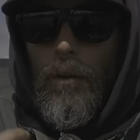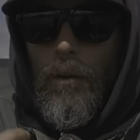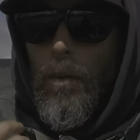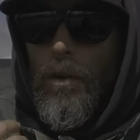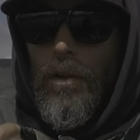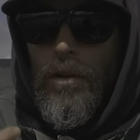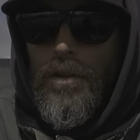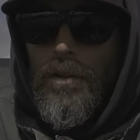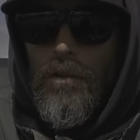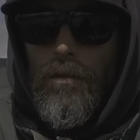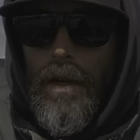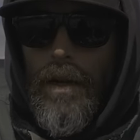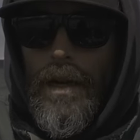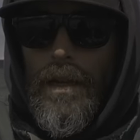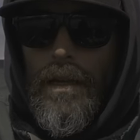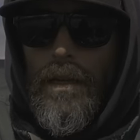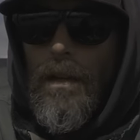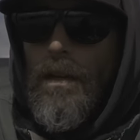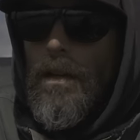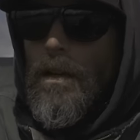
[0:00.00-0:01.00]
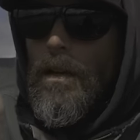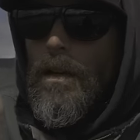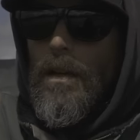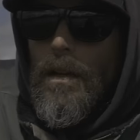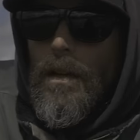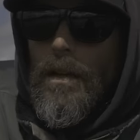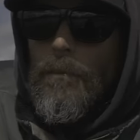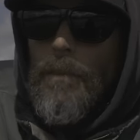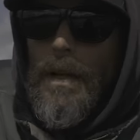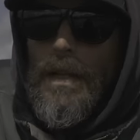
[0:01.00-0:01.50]
It works great.
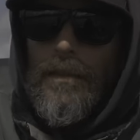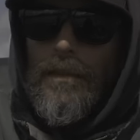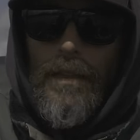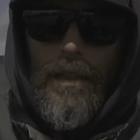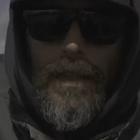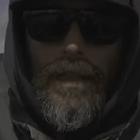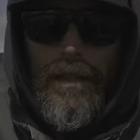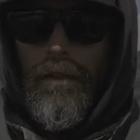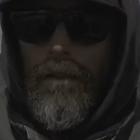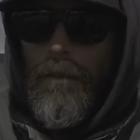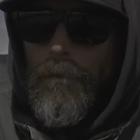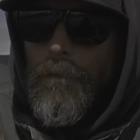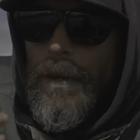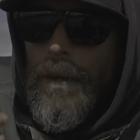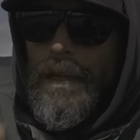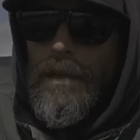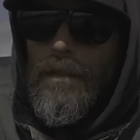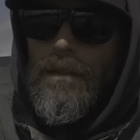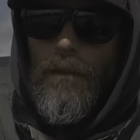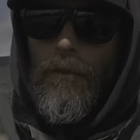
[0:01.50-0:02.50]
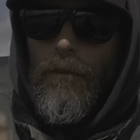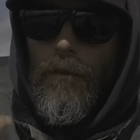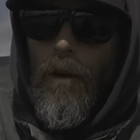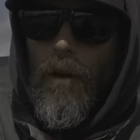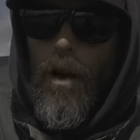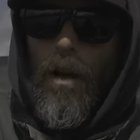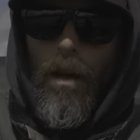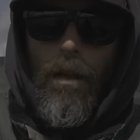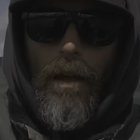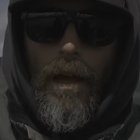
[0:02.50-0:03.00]
Basically get the bait to
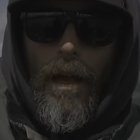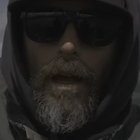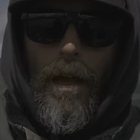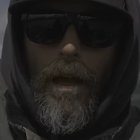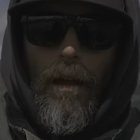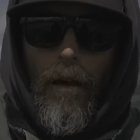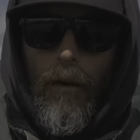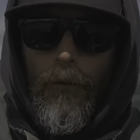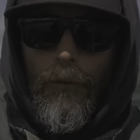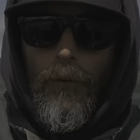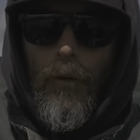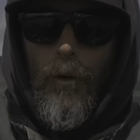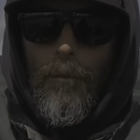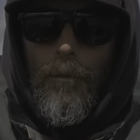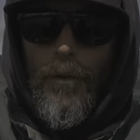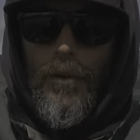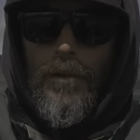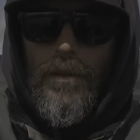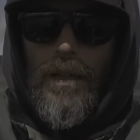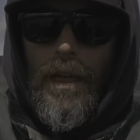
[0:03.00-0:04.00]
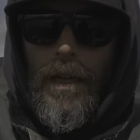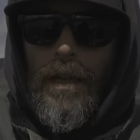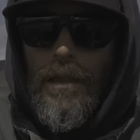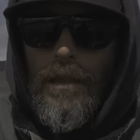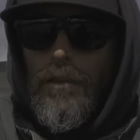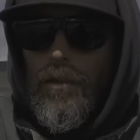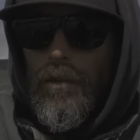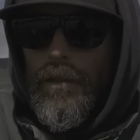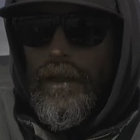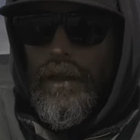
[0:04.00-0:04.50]
fall at 1 foot per
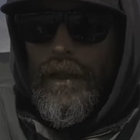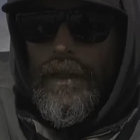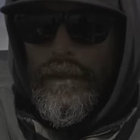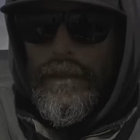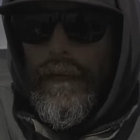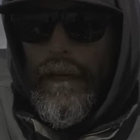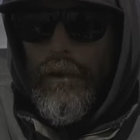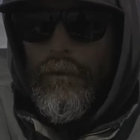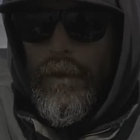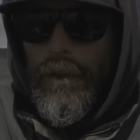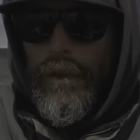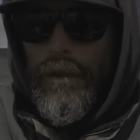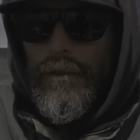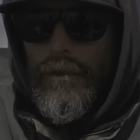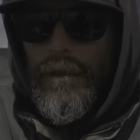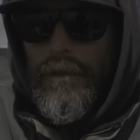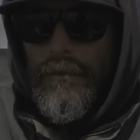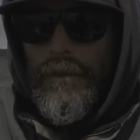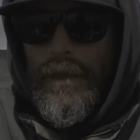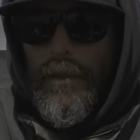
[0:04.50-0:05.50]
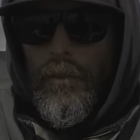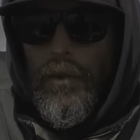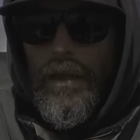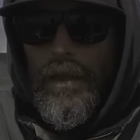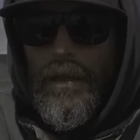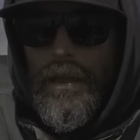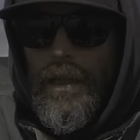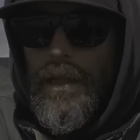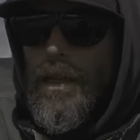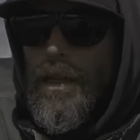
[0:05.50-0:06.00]
second so it can get down relatively
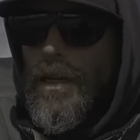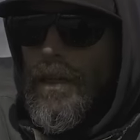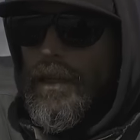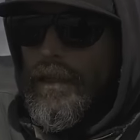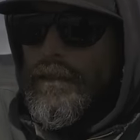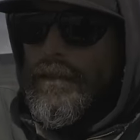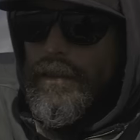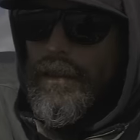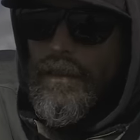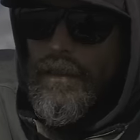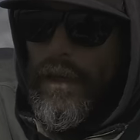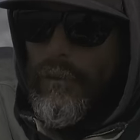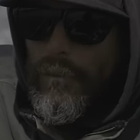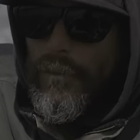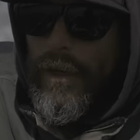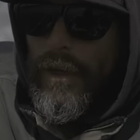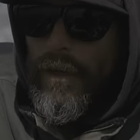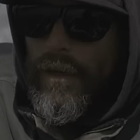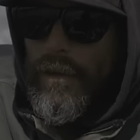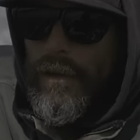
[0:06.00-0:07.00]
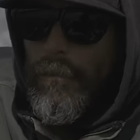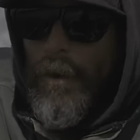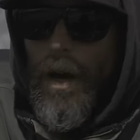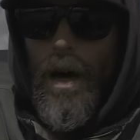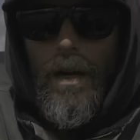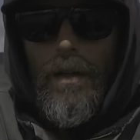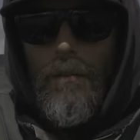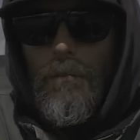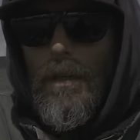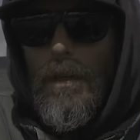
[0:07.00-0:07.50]
quickly. It sits upright on the
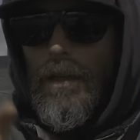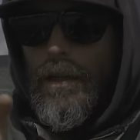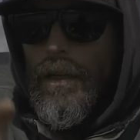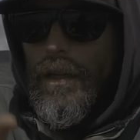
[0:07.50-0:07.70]
bottom.